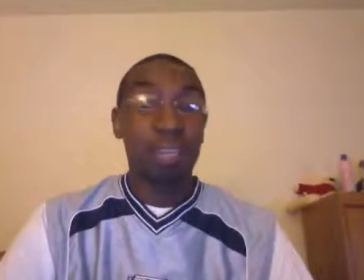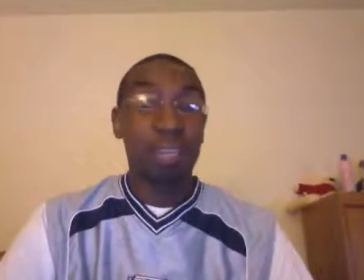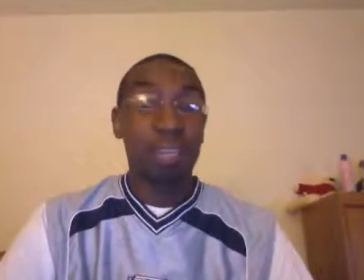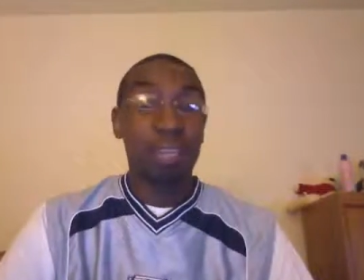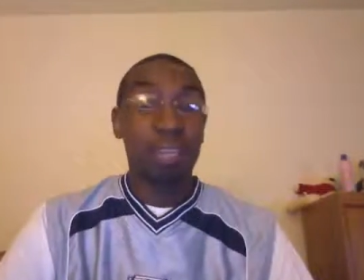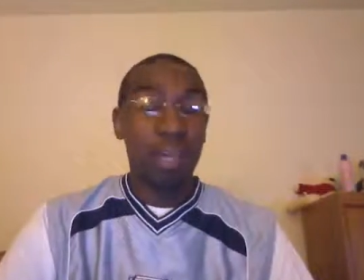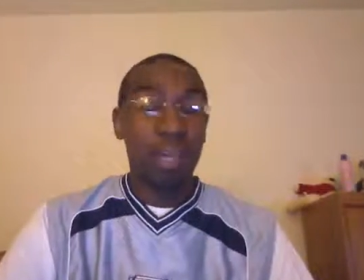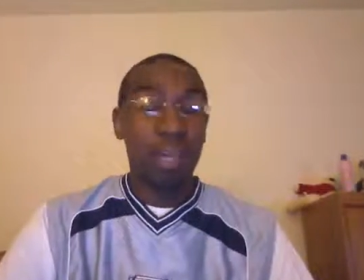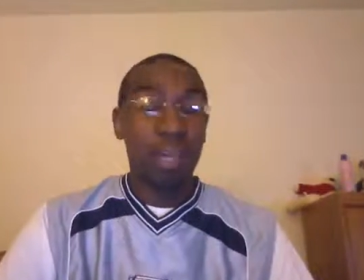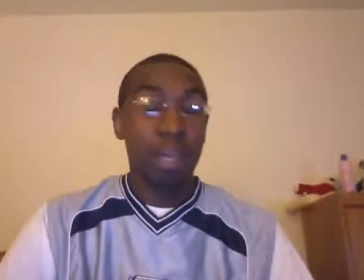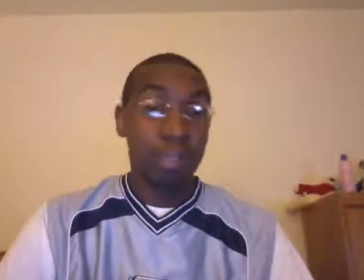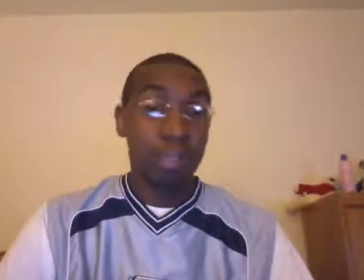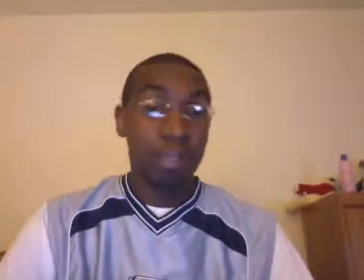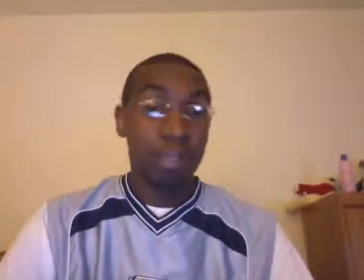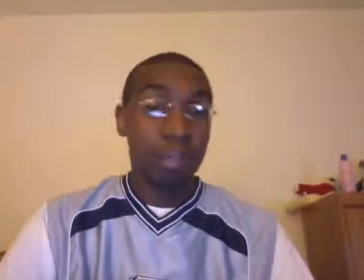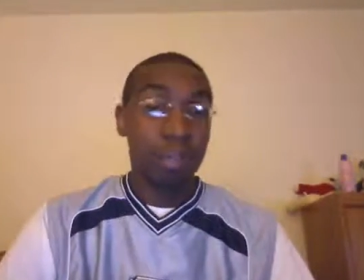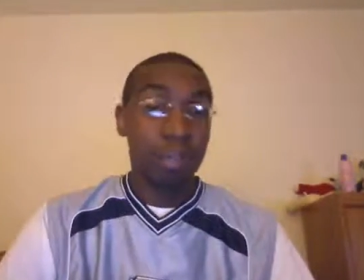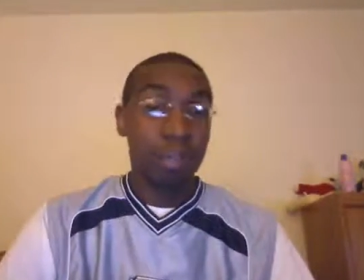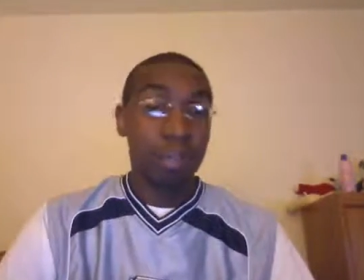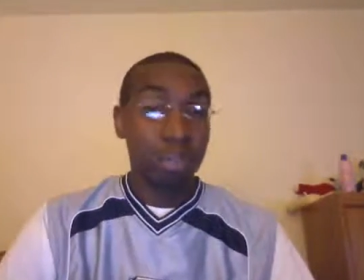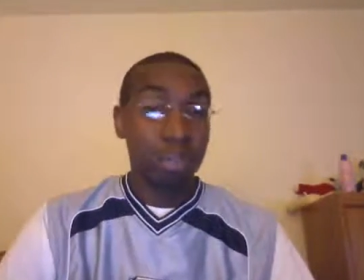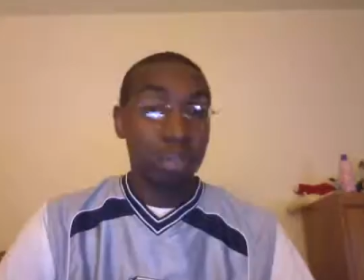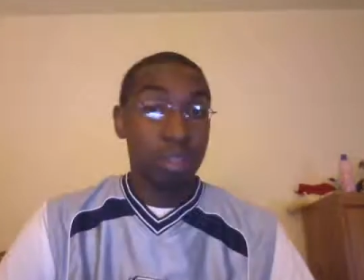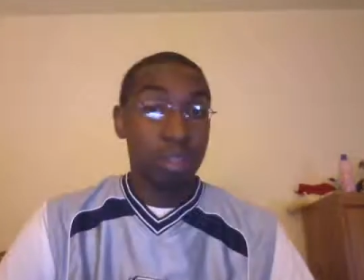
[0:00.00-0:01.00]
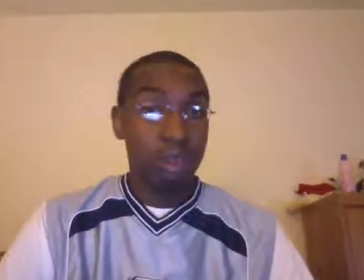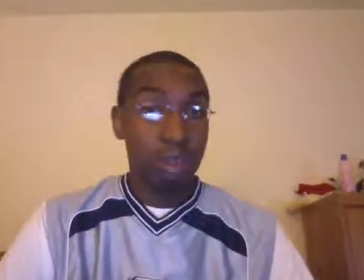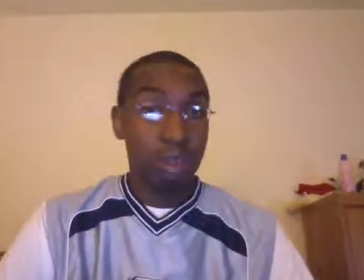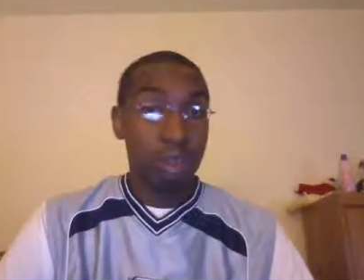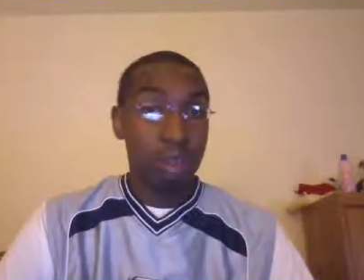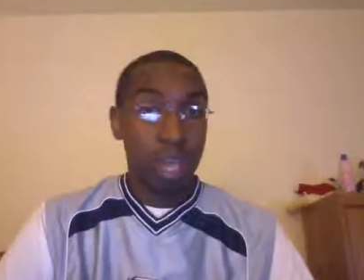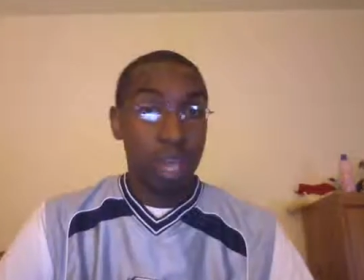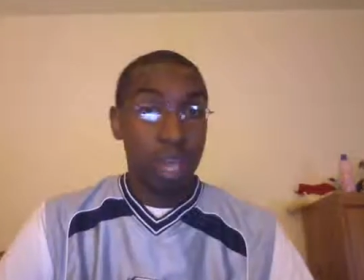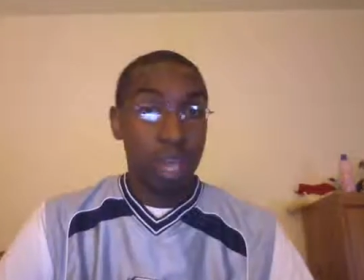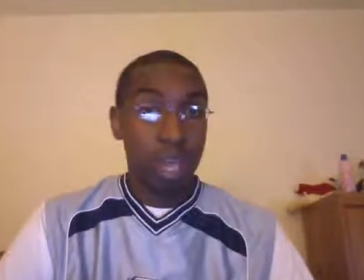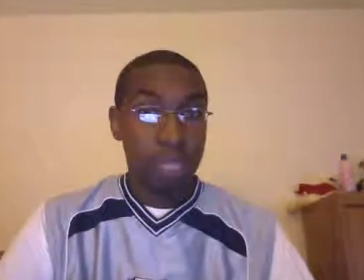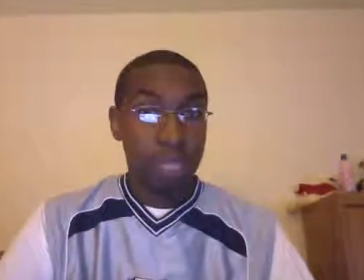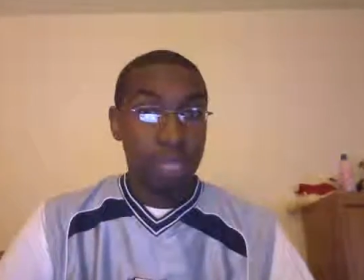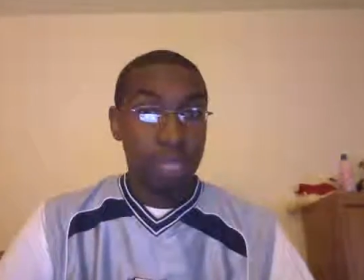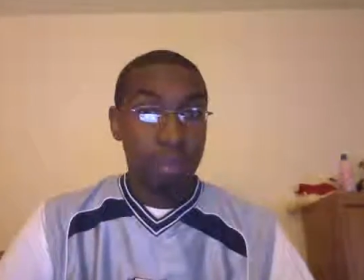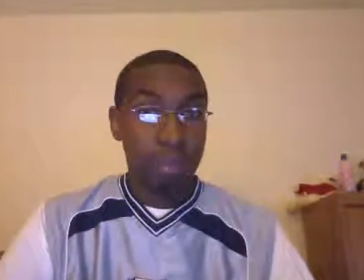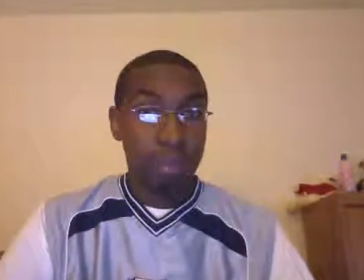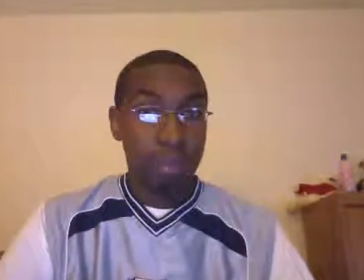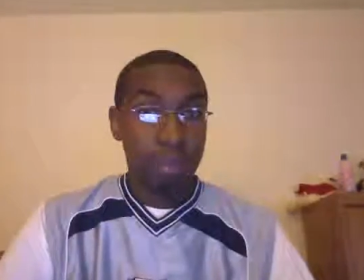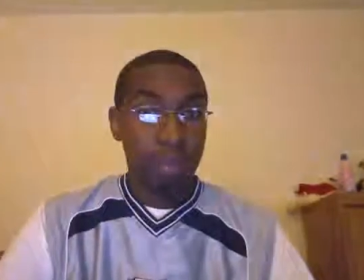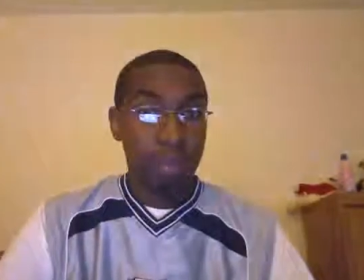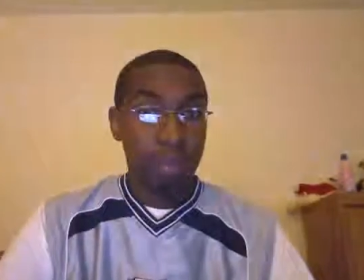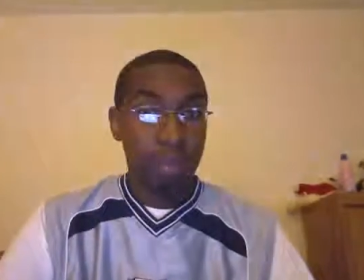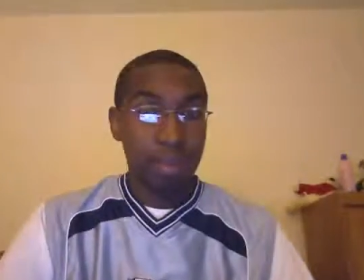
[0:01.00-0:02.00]
take on some of the Dark X
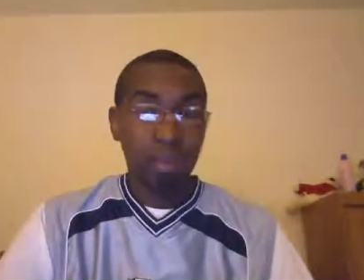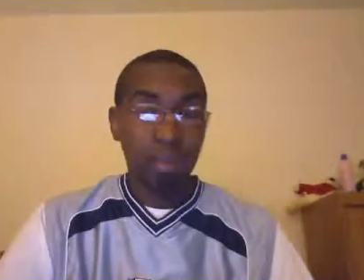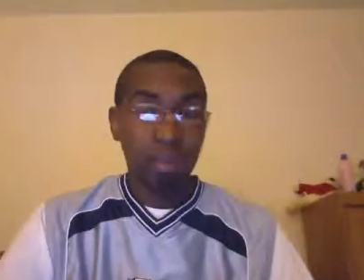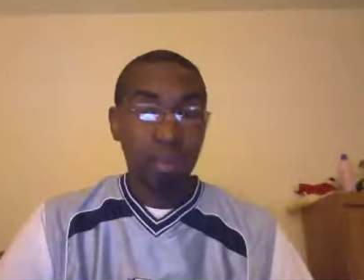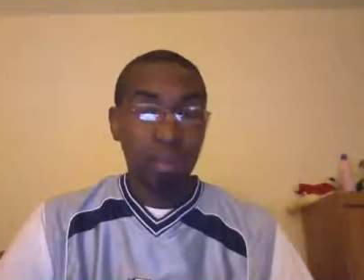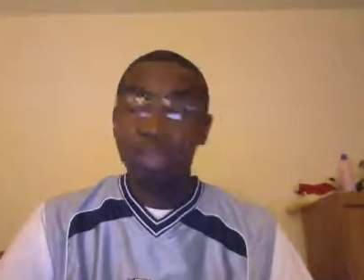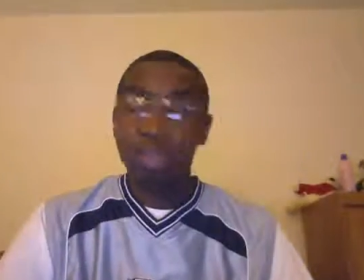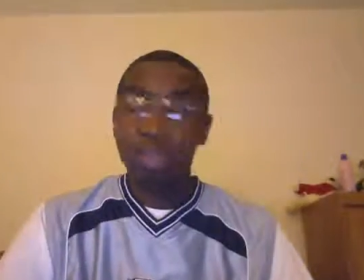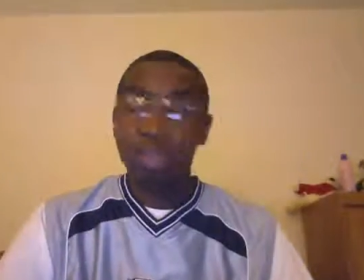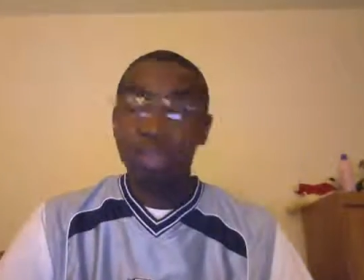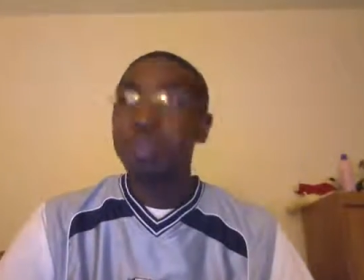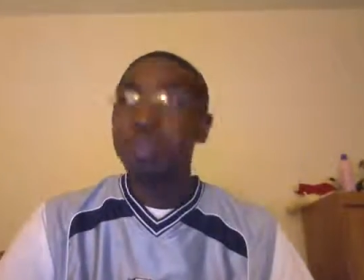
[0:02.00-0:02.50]
Men members.